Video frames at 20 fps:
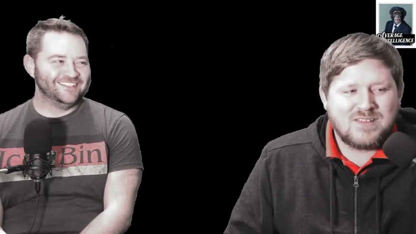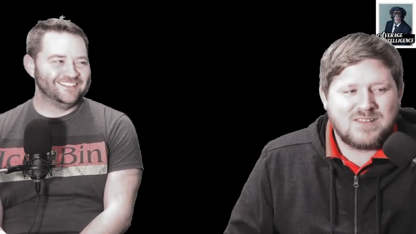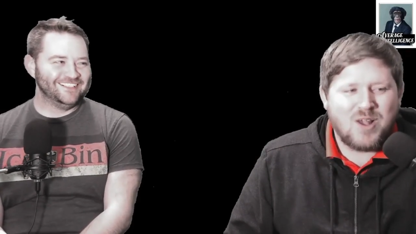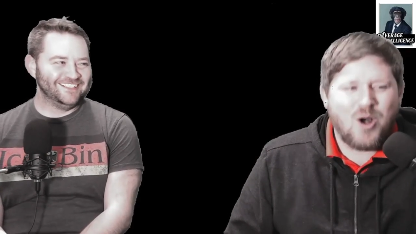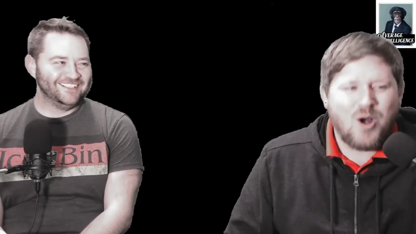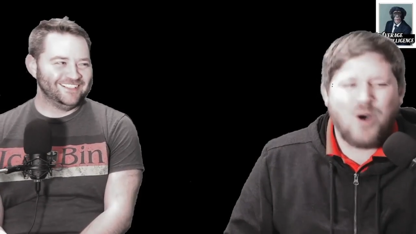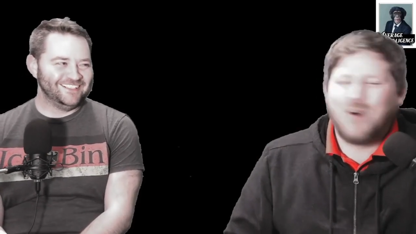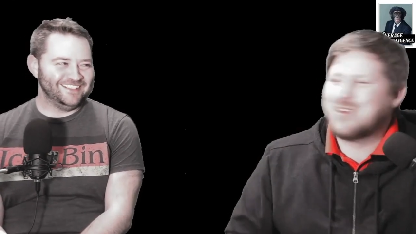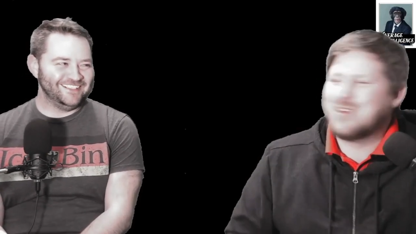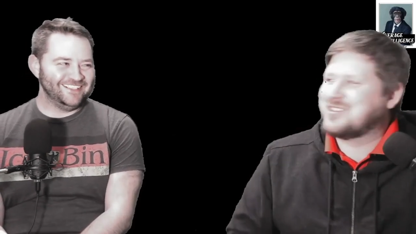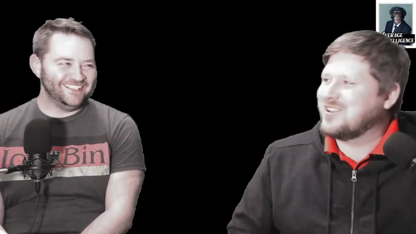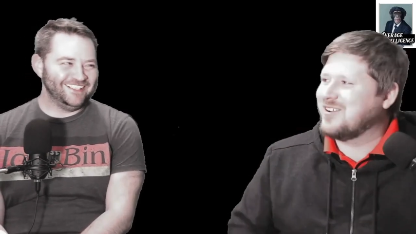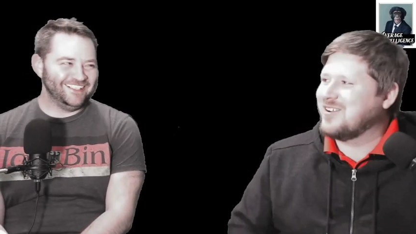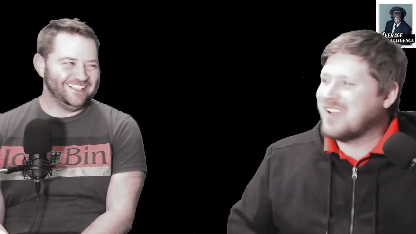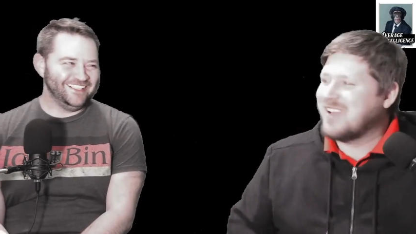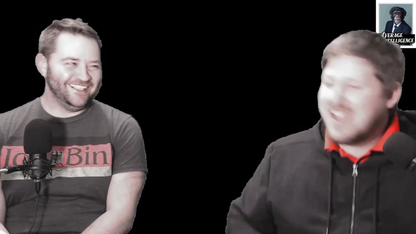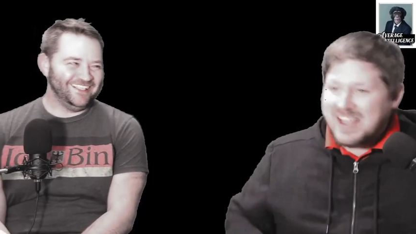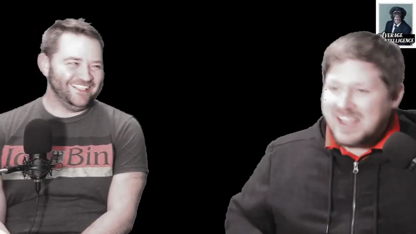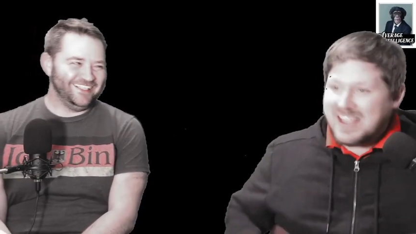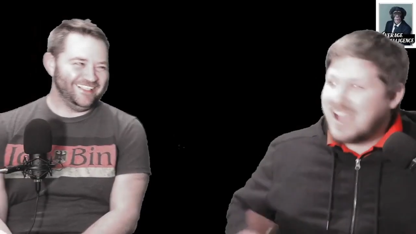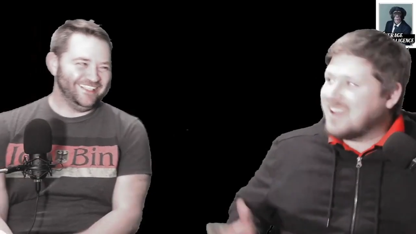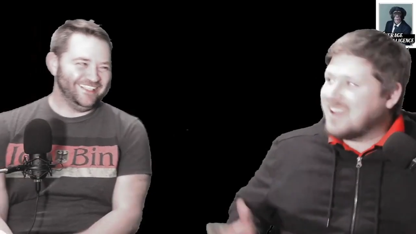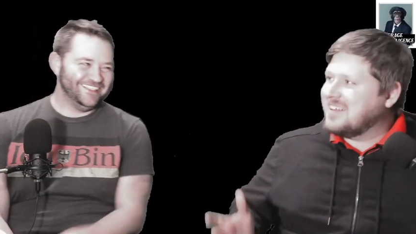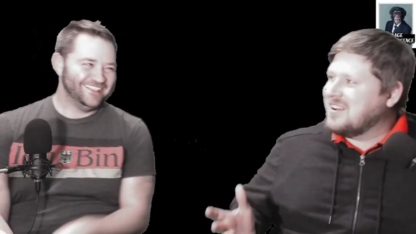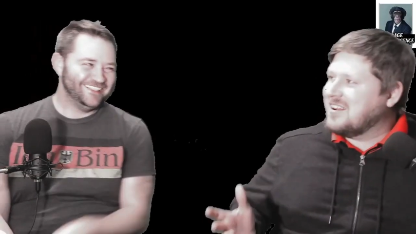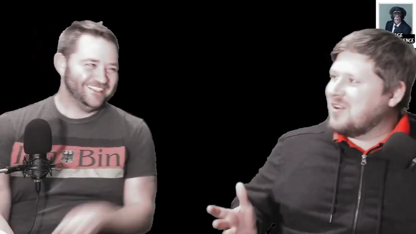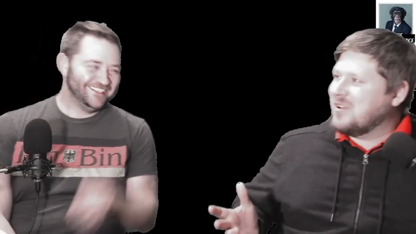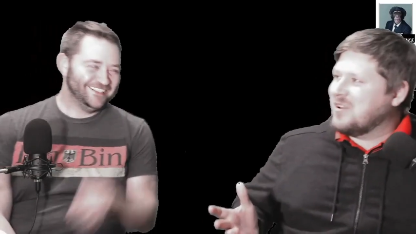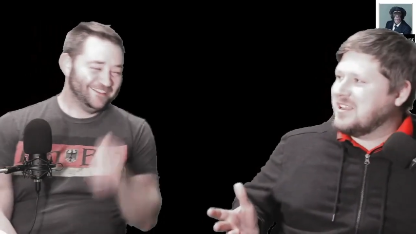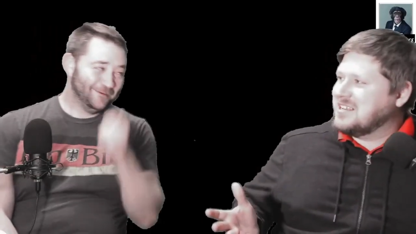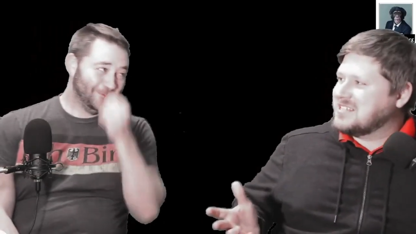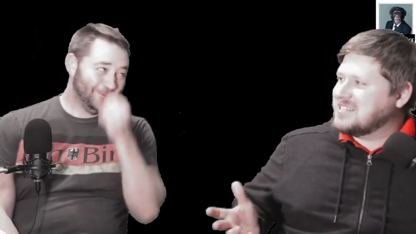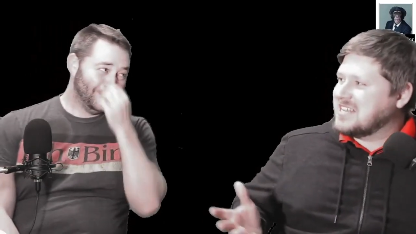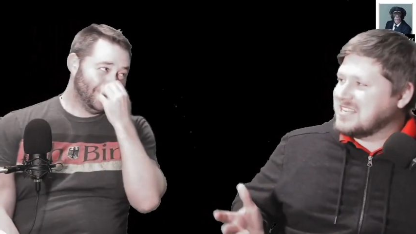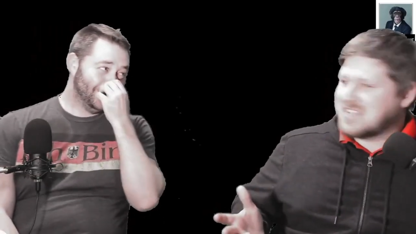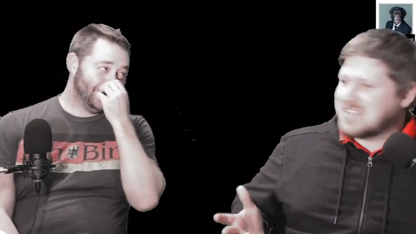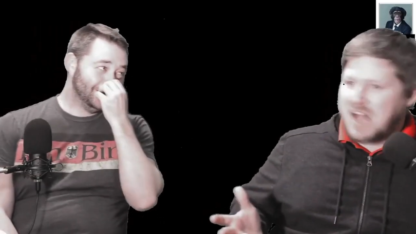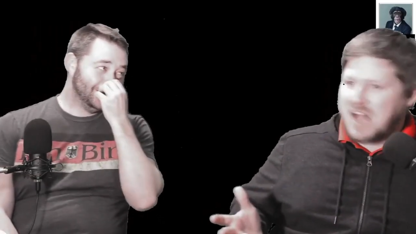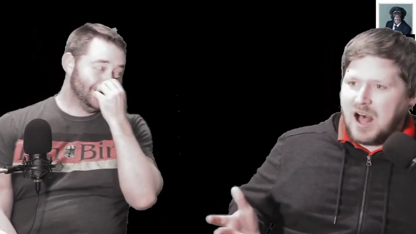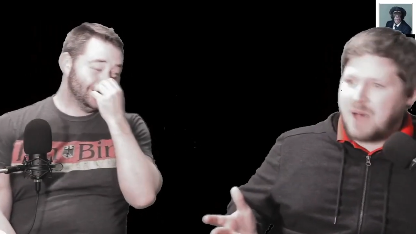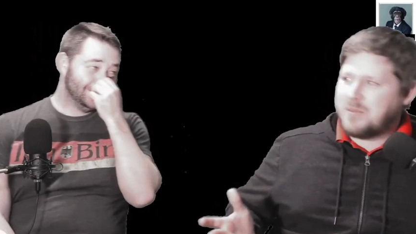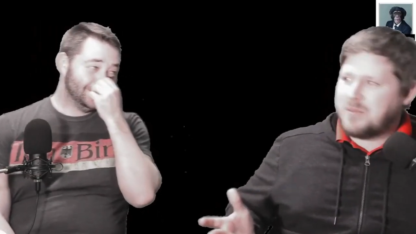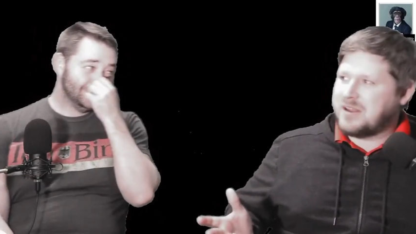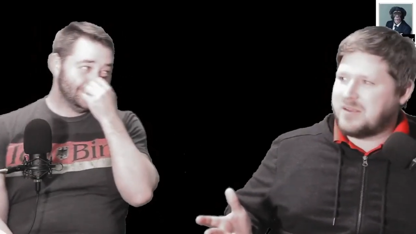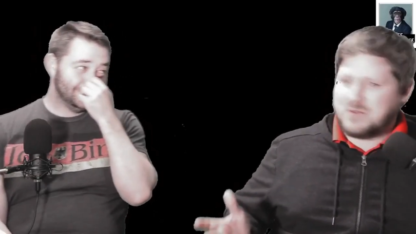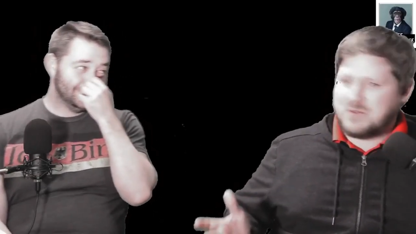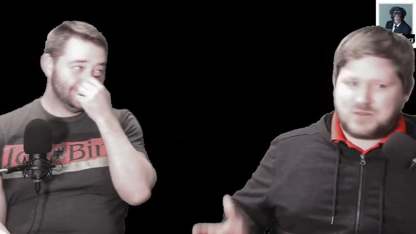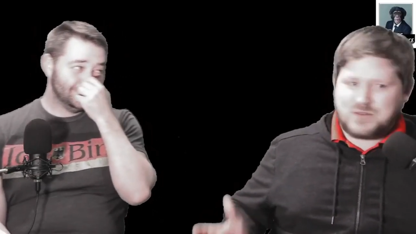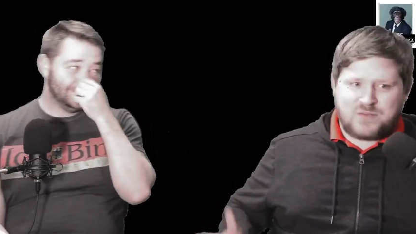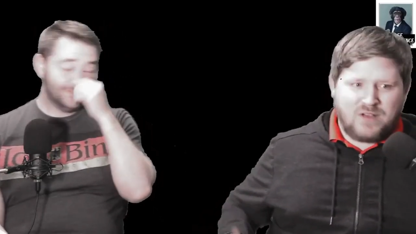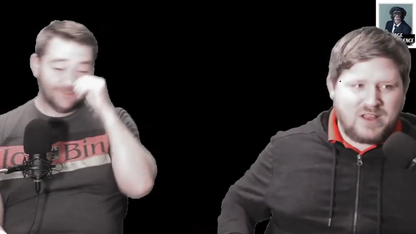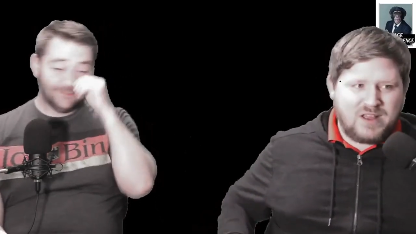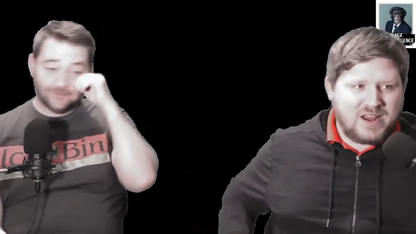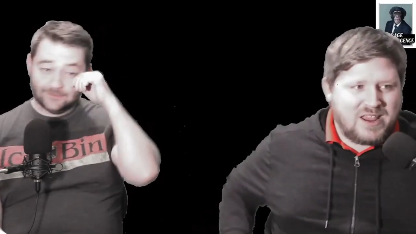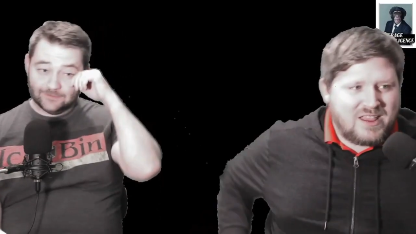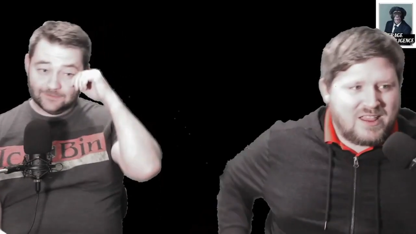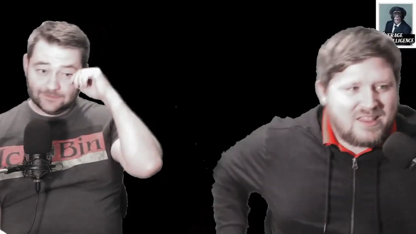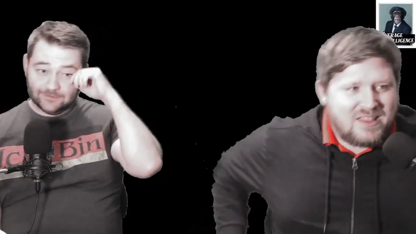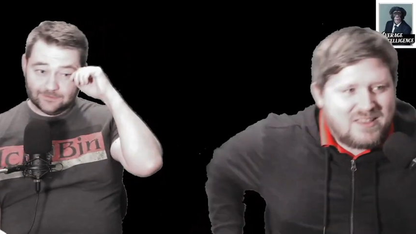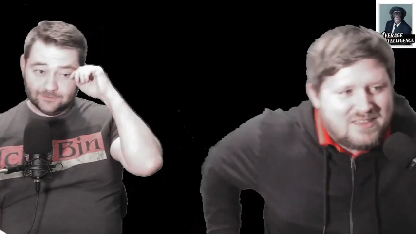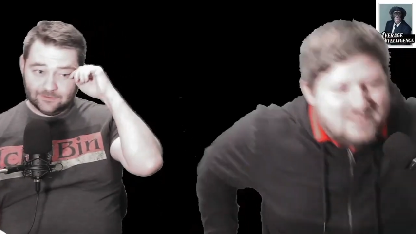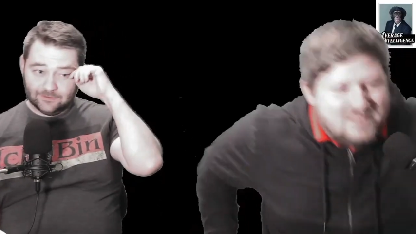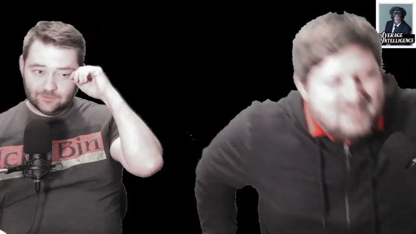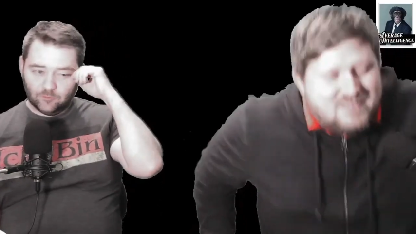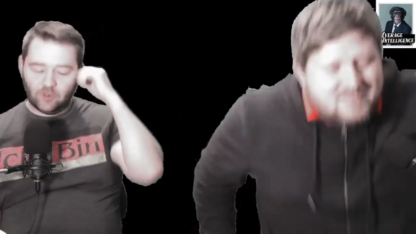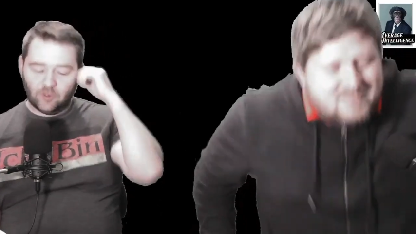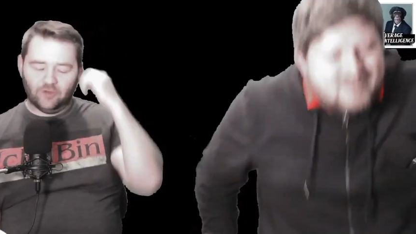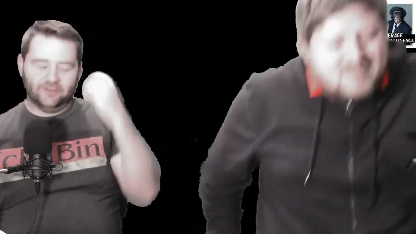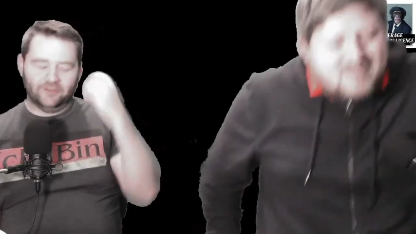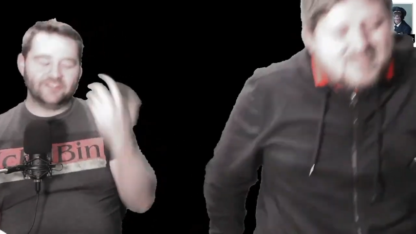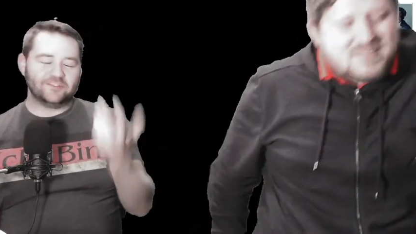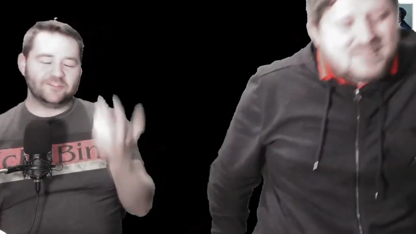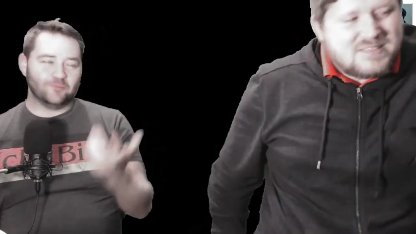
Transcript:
Speaker 1: oh, dude, yeah, no, his his comedy was funny.
Speaker 2: Well, it is